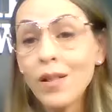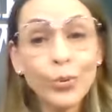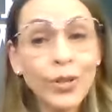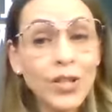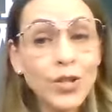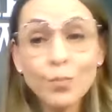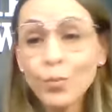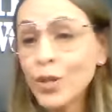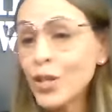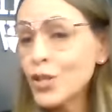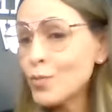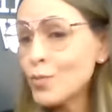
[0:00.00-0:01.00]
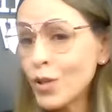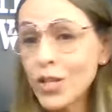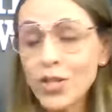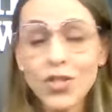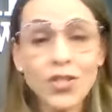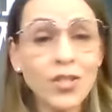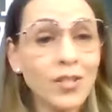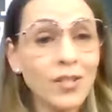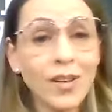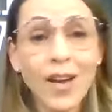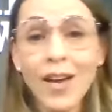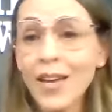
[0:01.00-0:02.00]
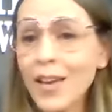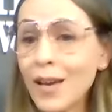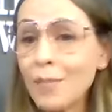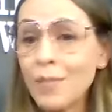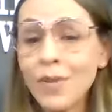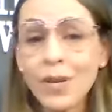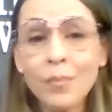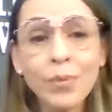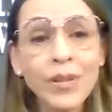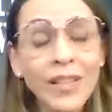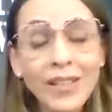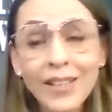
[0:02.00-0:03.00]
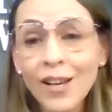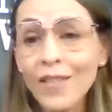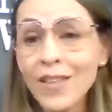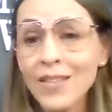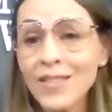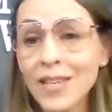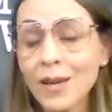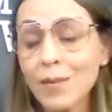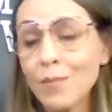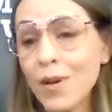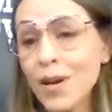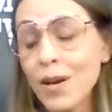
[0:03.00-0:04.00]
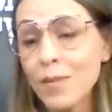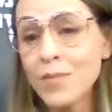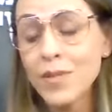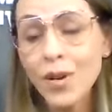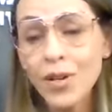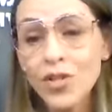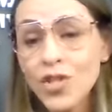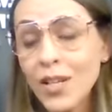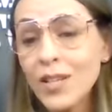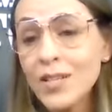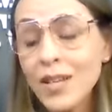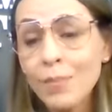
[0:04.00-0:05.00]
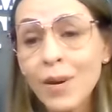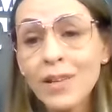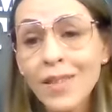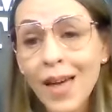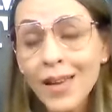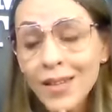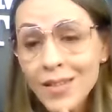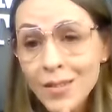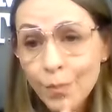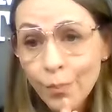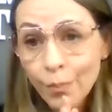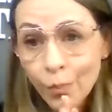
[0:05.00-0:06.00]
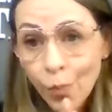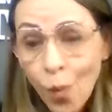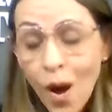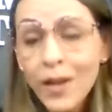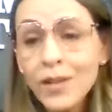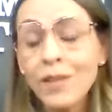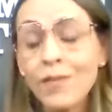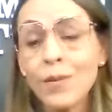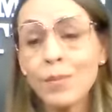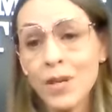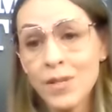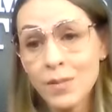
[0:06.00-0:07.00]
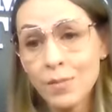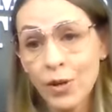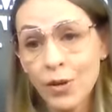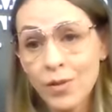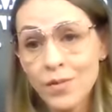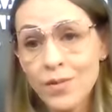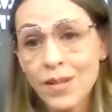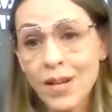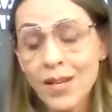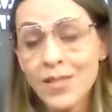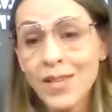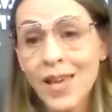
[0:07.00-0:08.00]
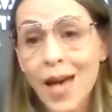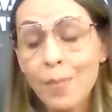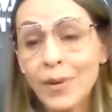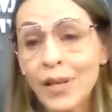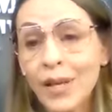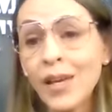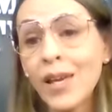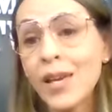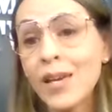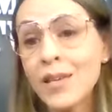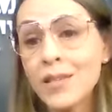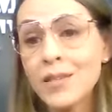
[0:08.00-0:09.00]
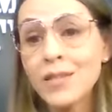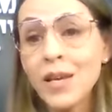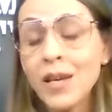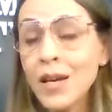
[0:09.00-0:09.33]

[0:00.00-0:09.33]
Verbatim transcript: preach, preach, preach. I am completely on that same um, song sheet, but that is one of the biggest barriers that I see happening is